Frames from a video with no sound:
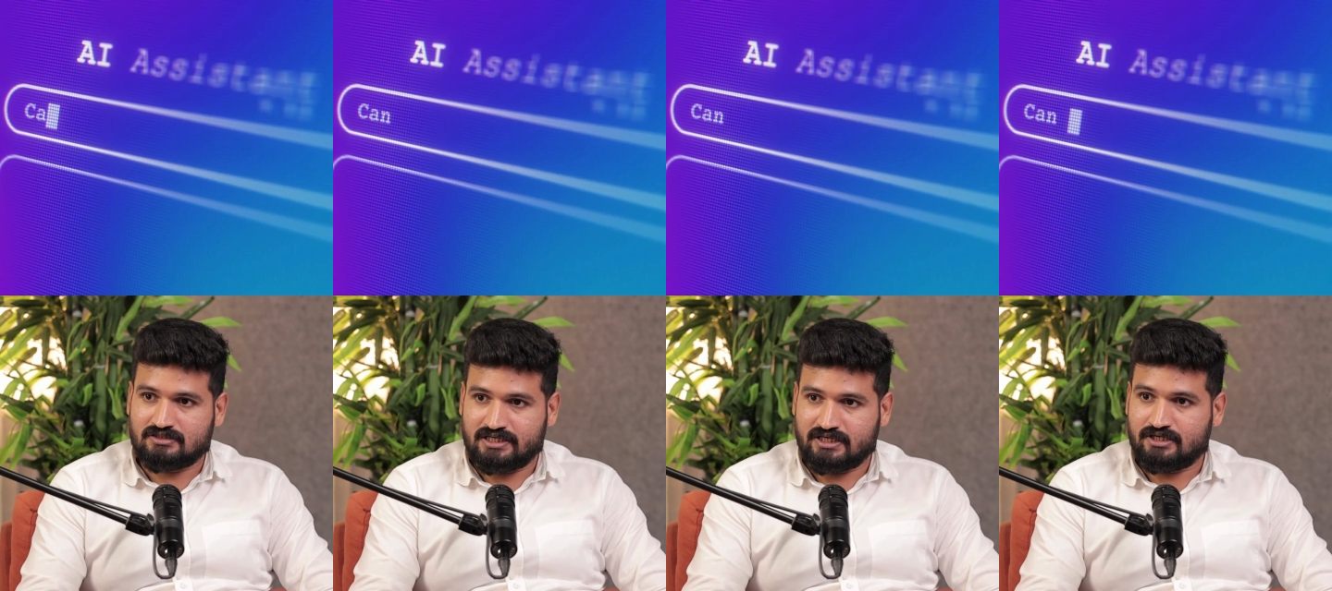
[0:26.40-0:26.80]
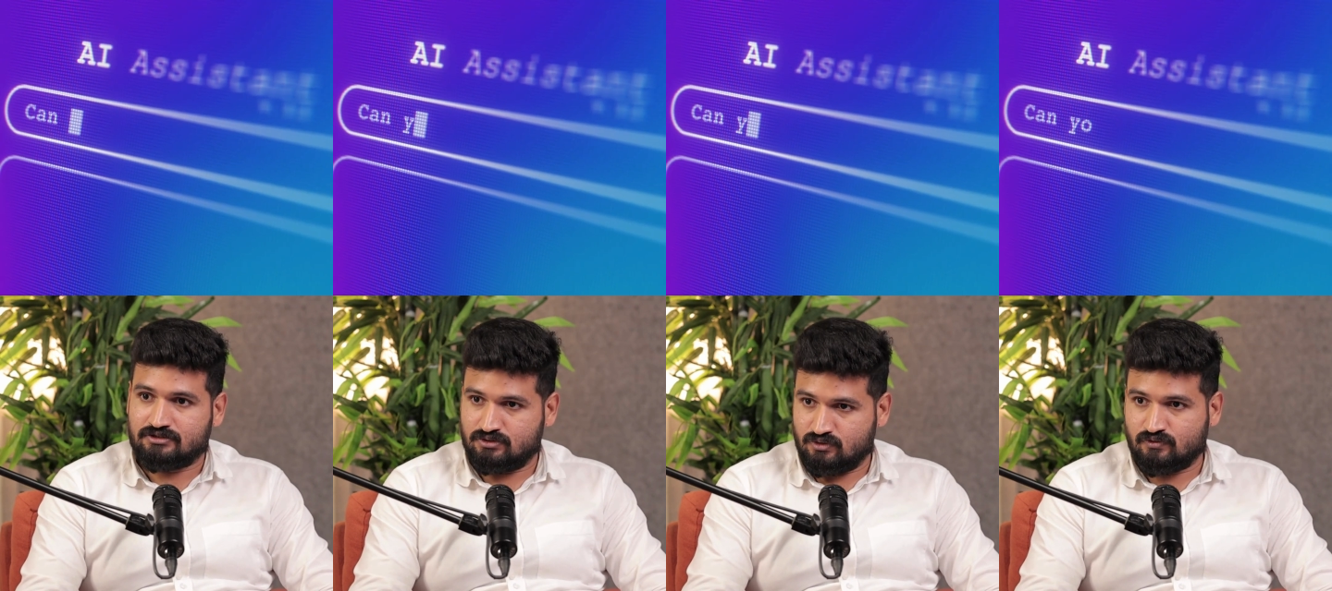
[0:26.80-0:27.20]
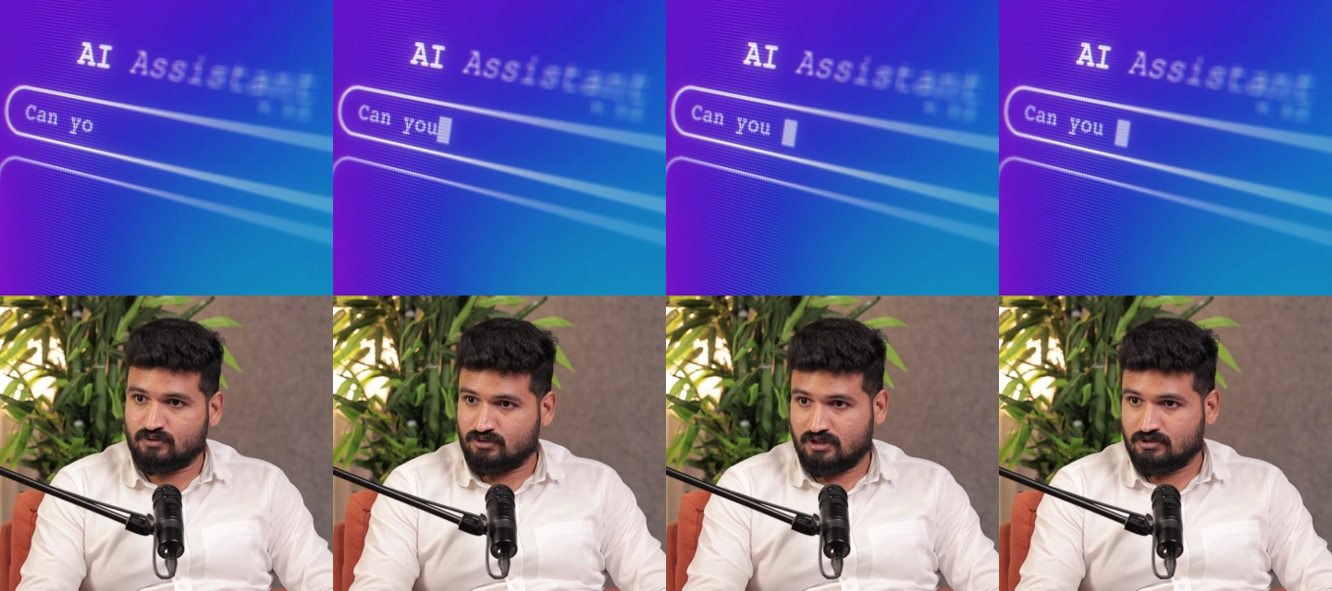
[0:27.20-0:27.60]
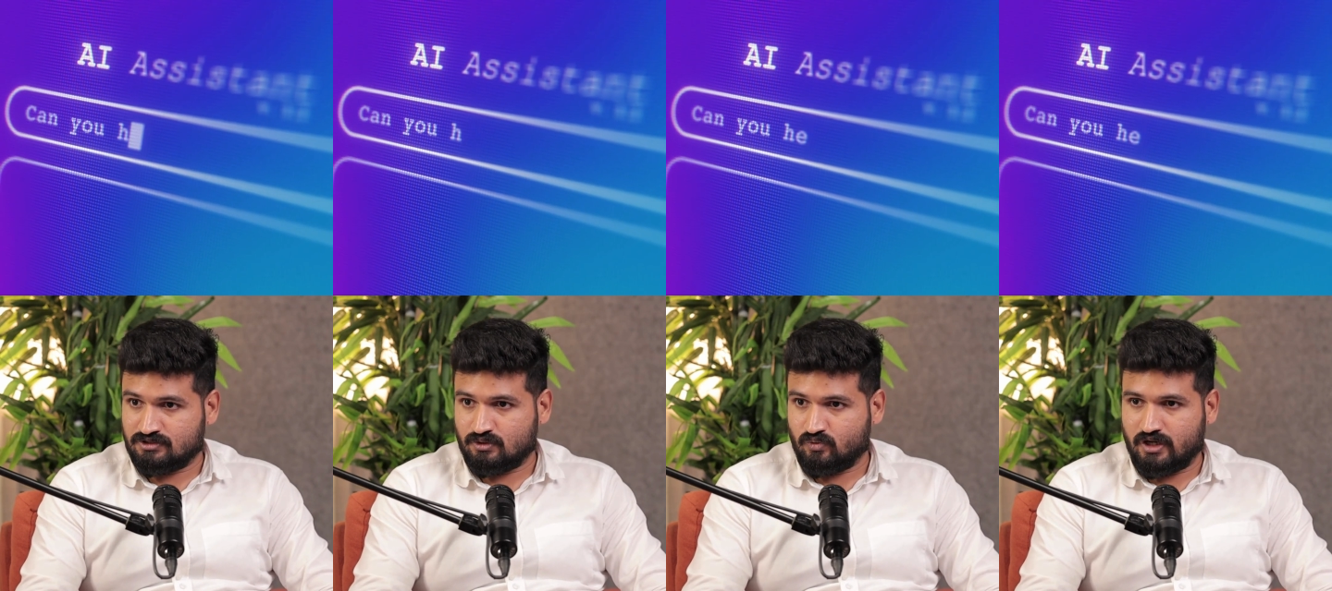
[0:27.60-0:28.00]
like ISO
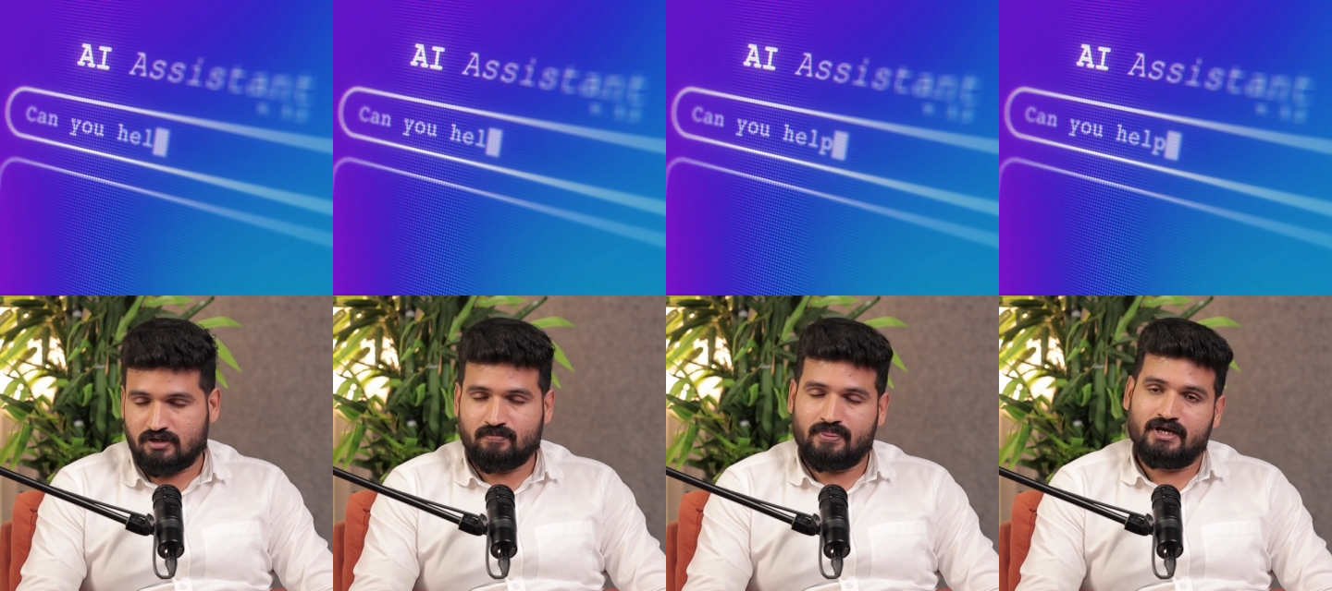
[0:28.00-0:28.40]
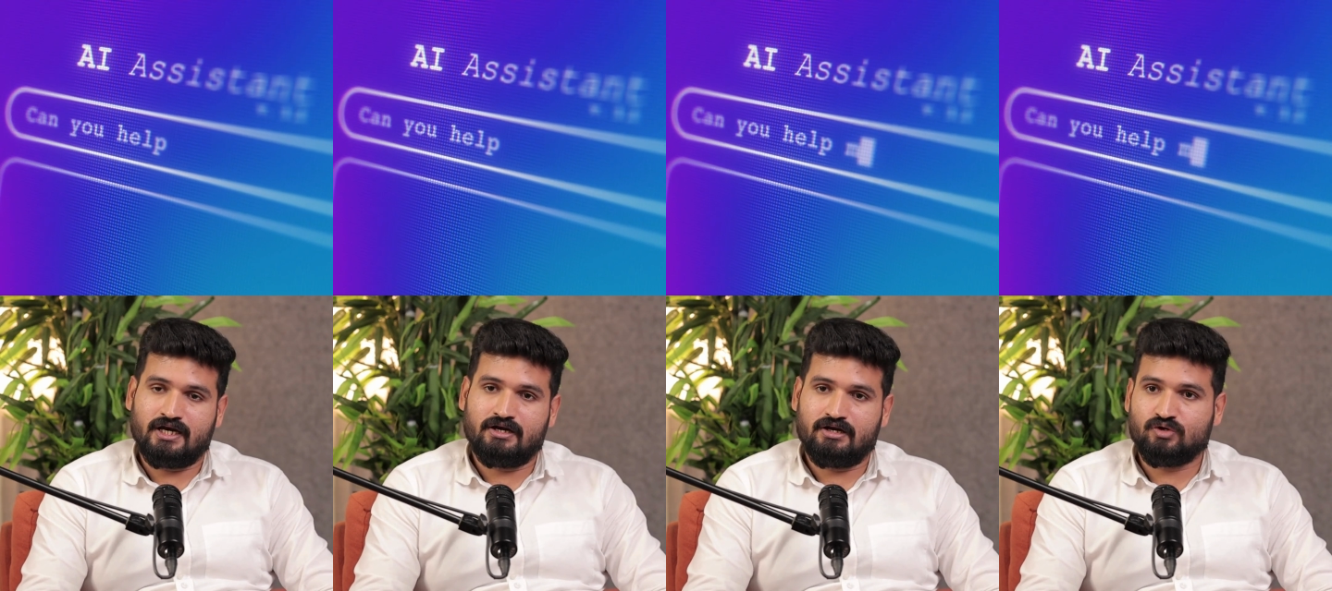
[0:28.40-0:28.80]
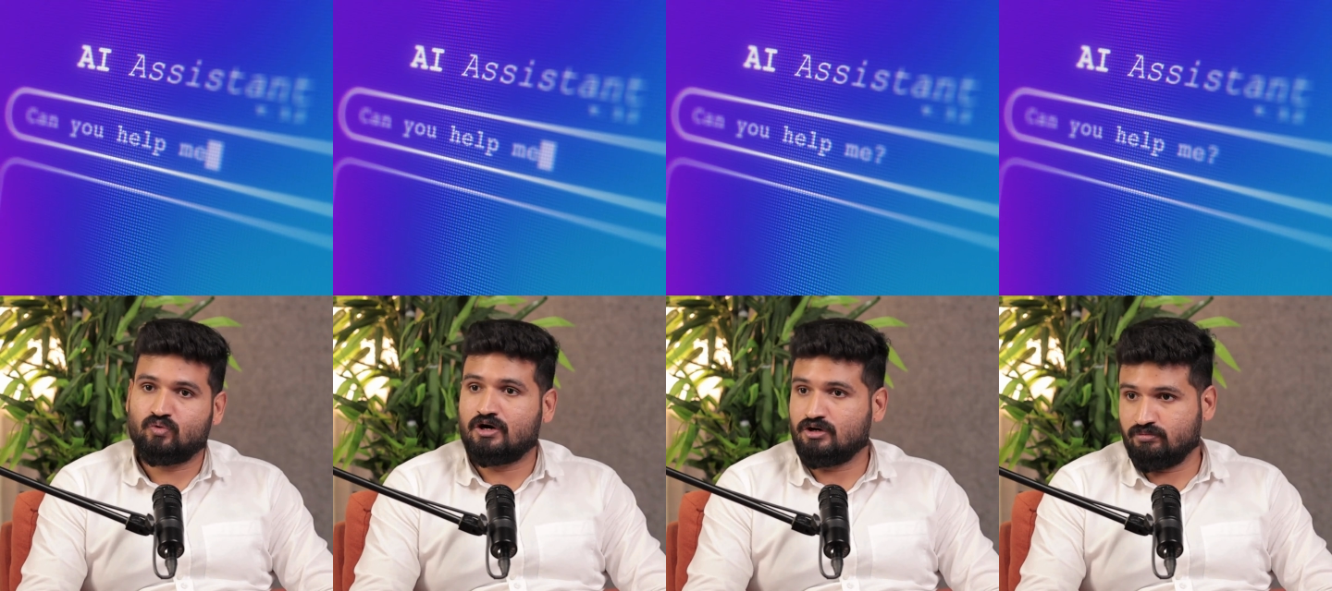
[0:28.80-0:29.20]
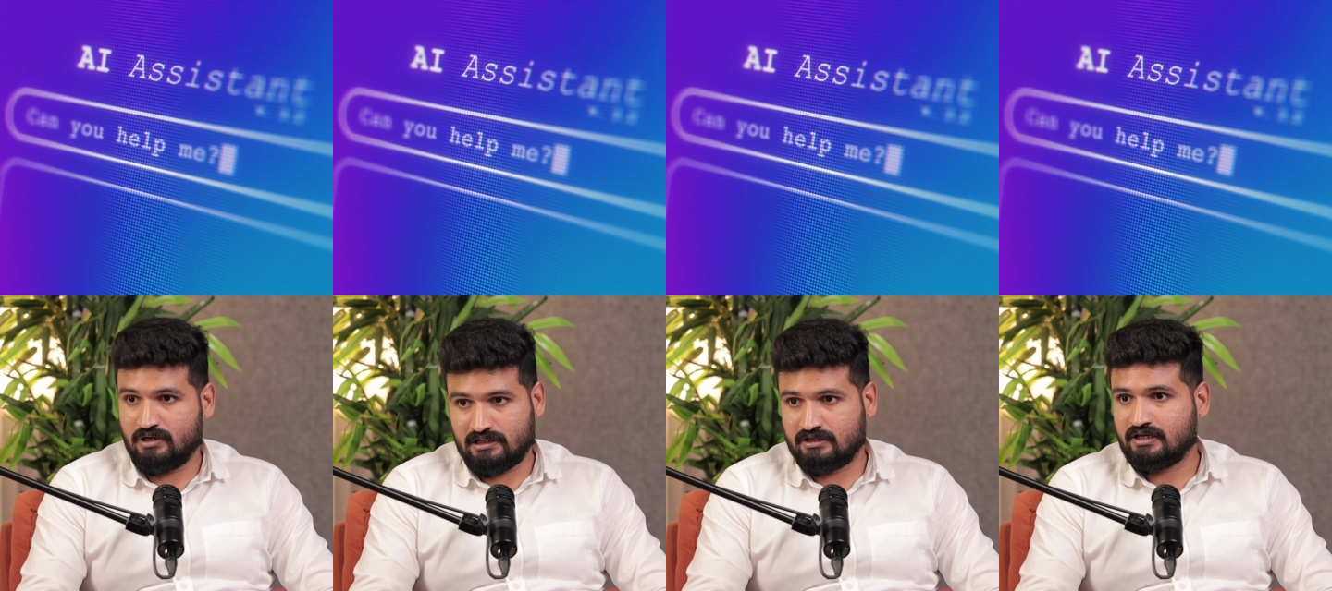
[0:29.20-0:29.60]
42001, and you want to
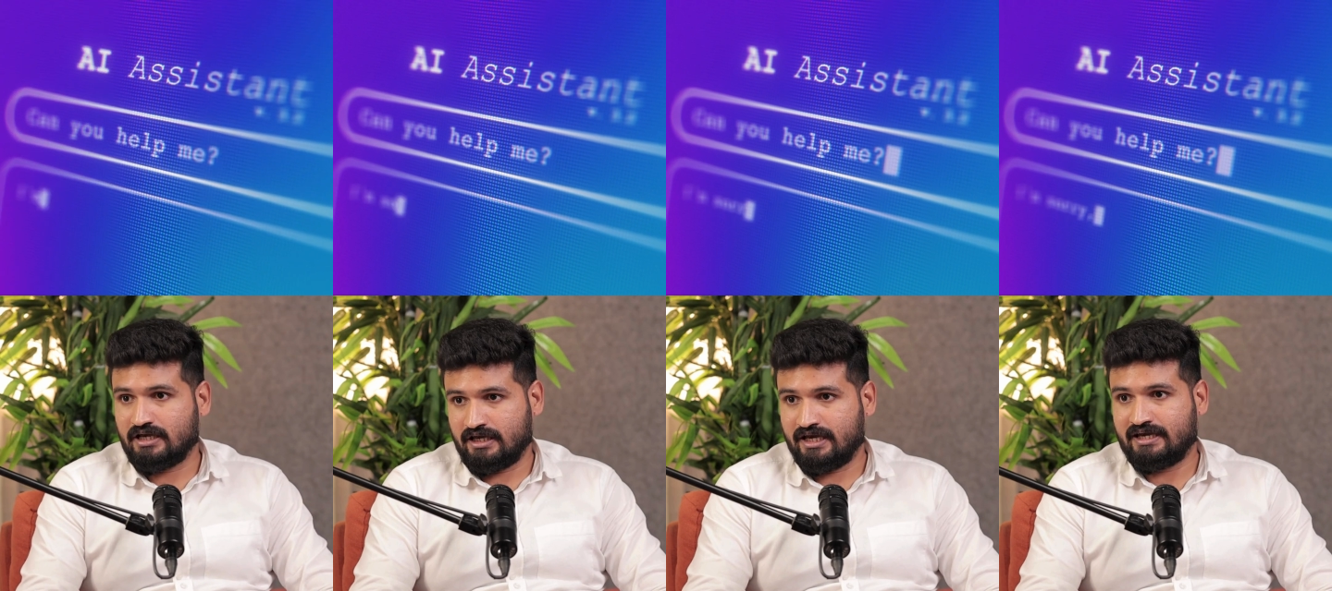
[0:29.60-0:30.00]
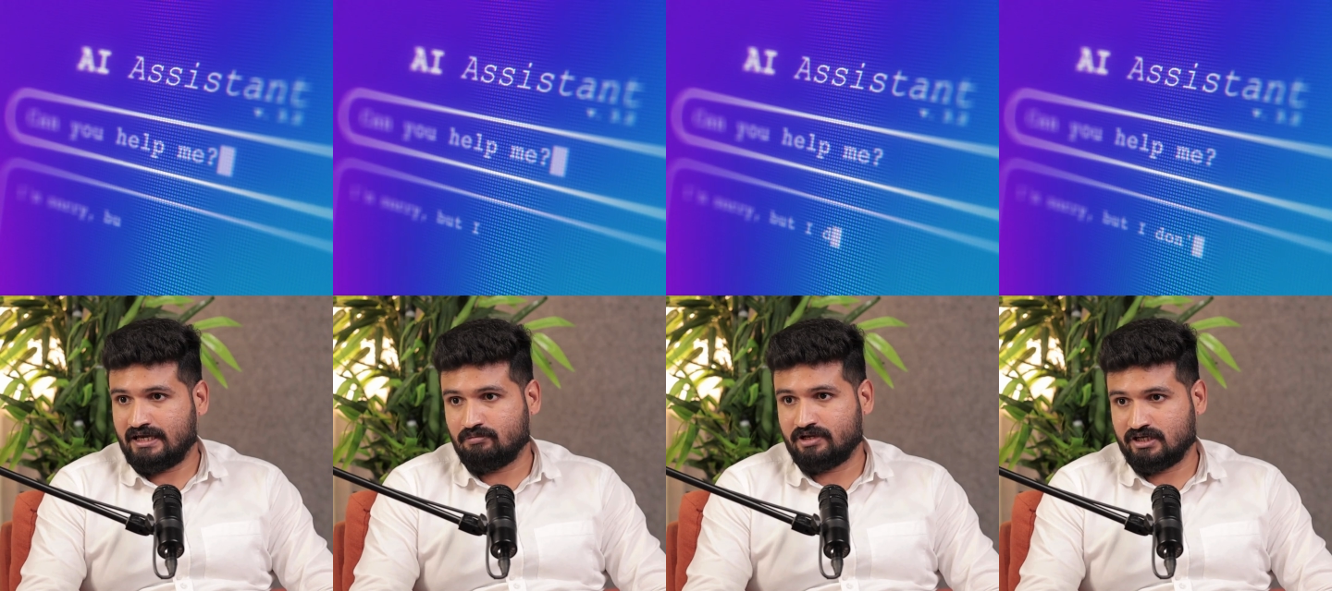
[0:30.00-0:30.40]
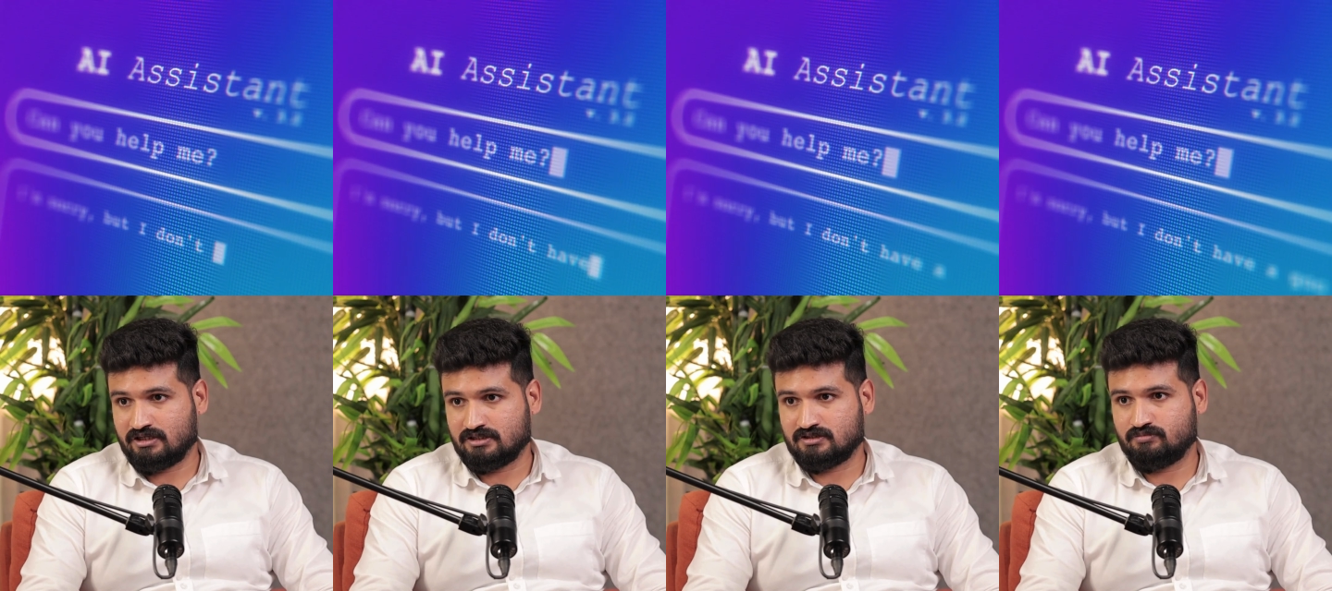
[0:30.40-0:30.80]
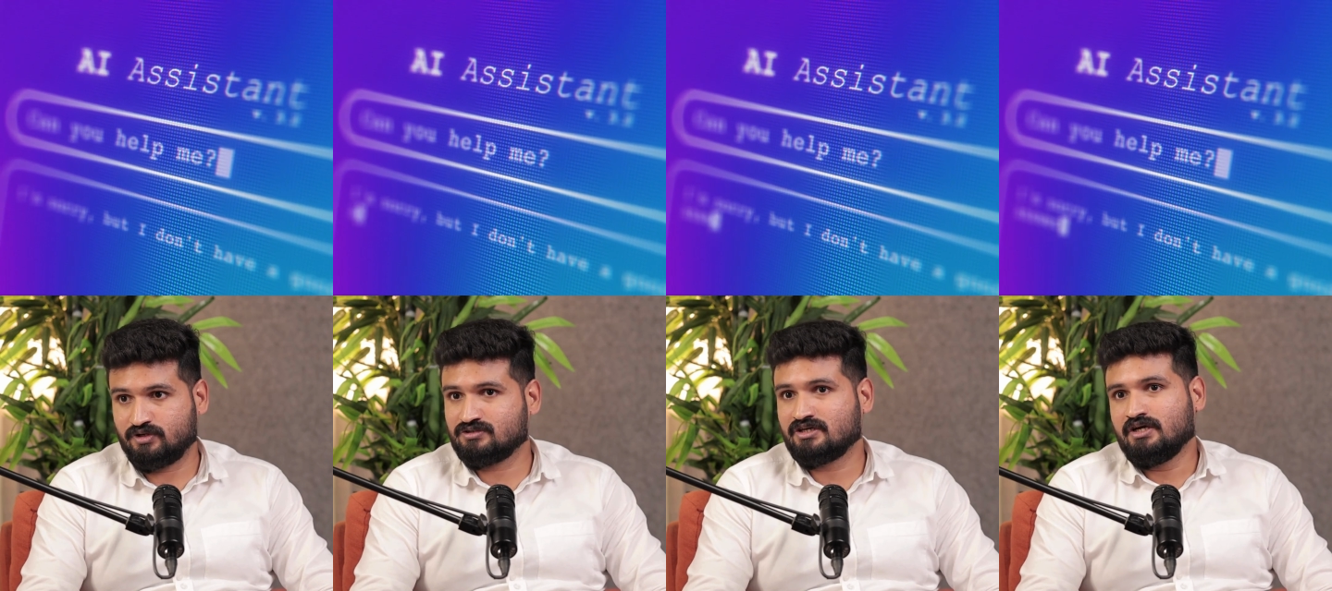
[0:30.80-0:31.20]
build AI applications
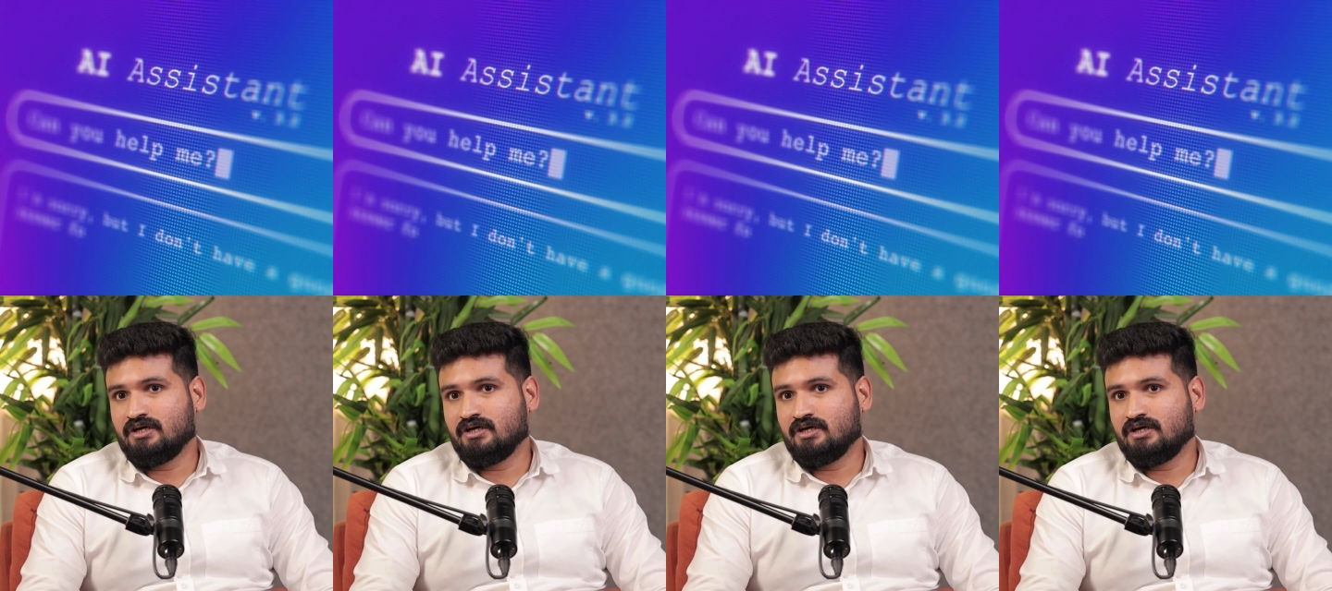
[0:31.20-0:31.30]
because